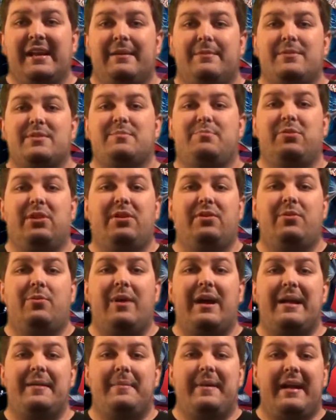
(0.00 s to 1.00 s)
and was blown
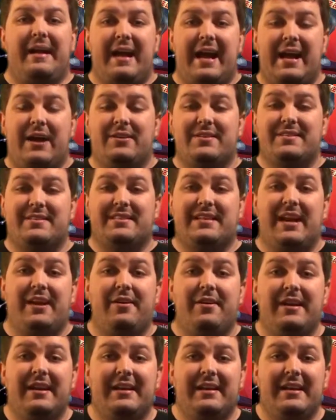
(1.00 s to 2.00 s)
away by how
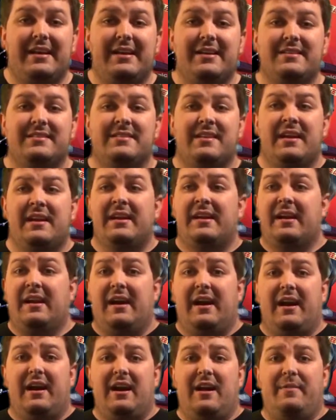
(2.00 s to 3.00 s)
scary it is.
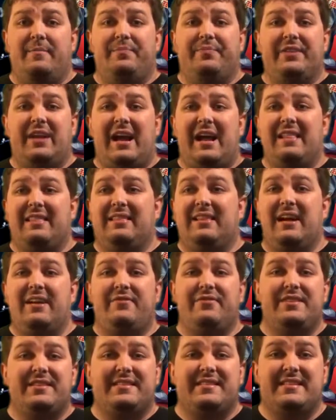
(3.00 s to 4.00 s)
Um, I
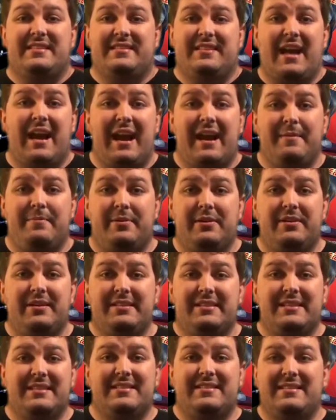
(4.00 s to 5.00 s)
love this time
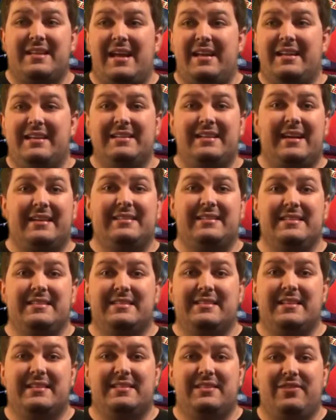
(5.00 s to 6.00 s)
period that is set in
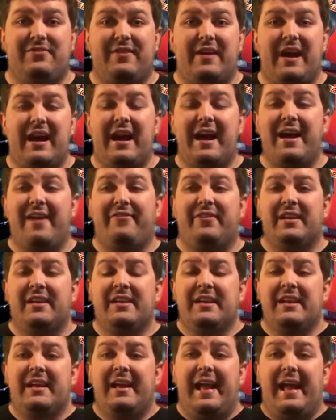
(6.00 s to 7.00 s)
1965
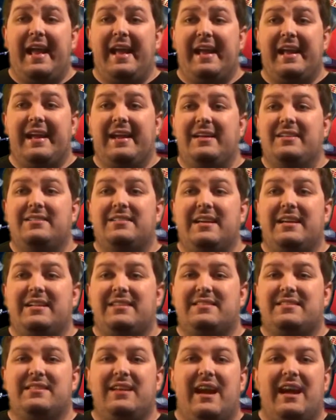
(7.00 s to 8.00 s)
and
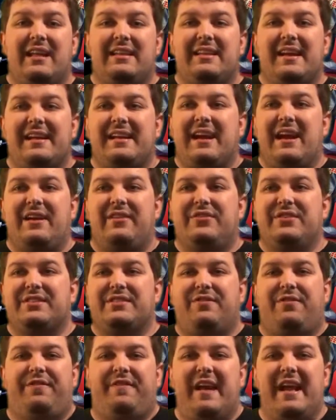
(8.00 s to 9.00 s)
it's not like a, uh,
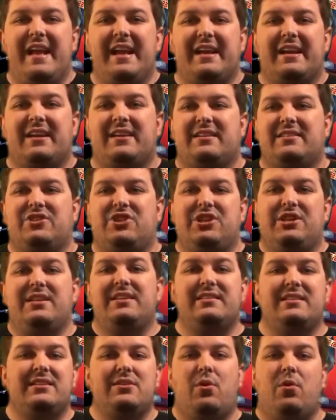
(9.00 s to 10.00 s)
this fake
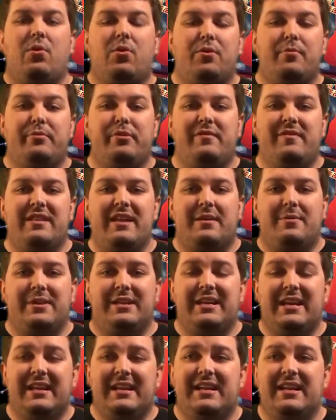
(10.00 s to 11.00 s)
cheesy horror movie that we get